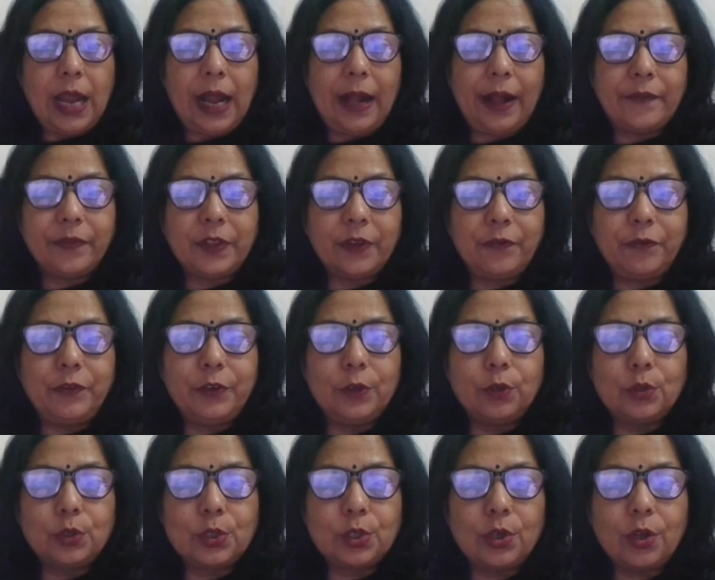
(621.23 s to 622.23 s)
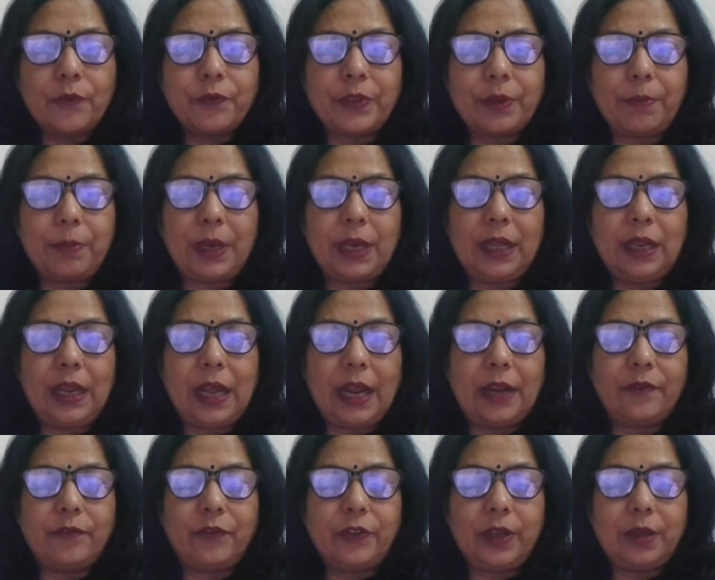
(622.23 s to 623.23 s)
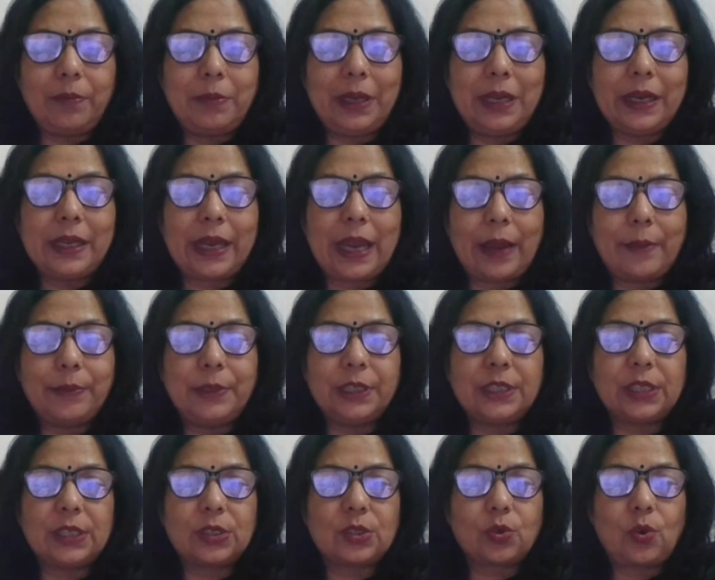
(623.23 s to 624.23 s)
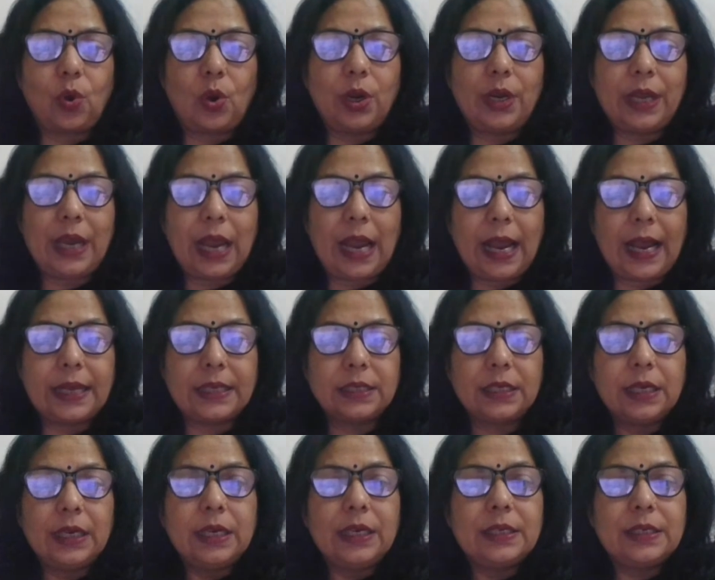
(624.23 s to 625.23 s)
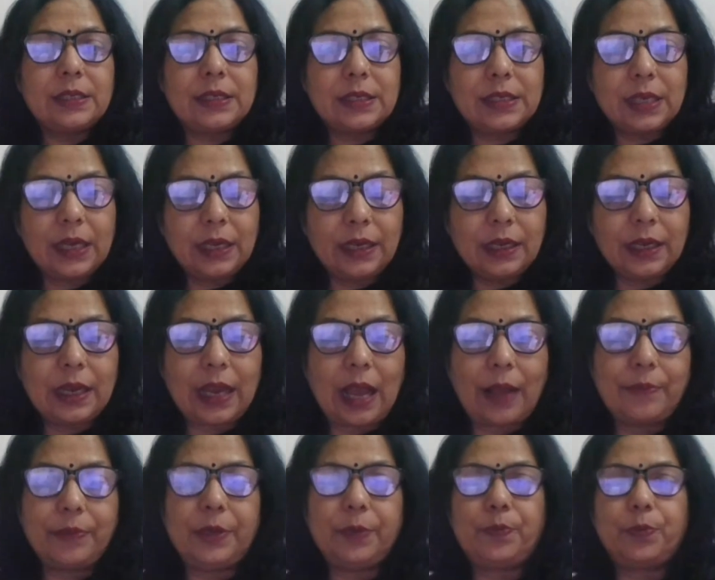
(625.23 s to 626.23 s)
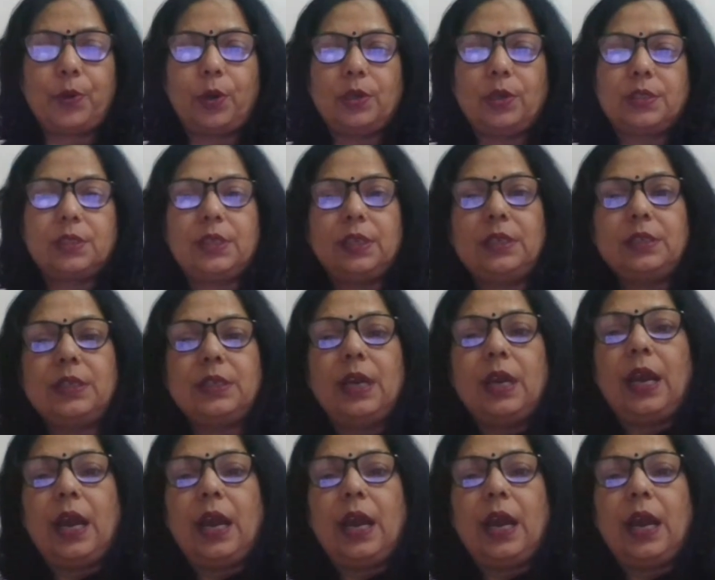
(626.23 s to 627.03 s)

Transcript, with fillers: and the fusion of the male and female gametes is called as syngamy process,